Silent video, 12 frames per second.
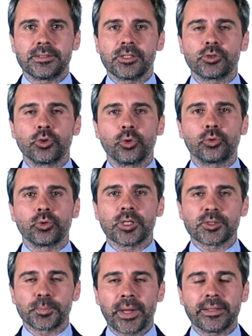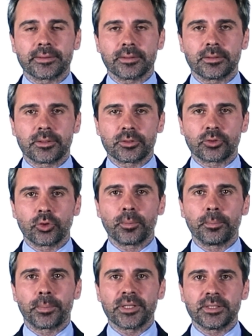This is due to the expected
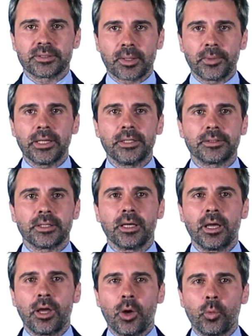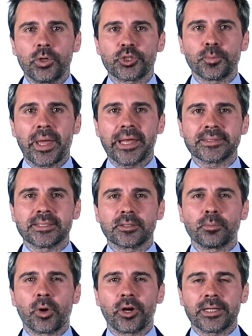return predictability, which makes
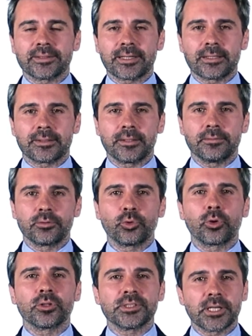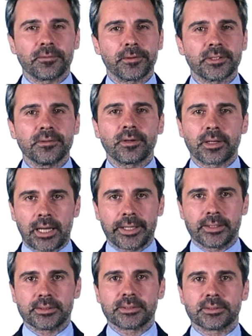it more attractive to conservative
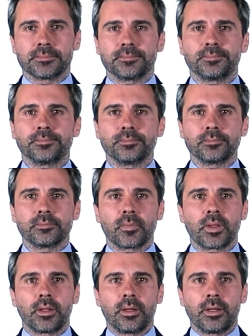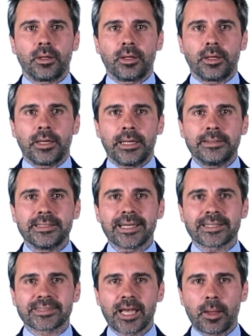clients. In this
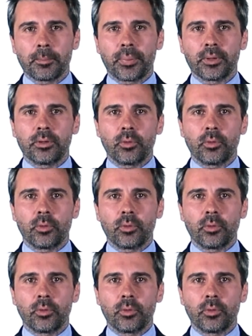example,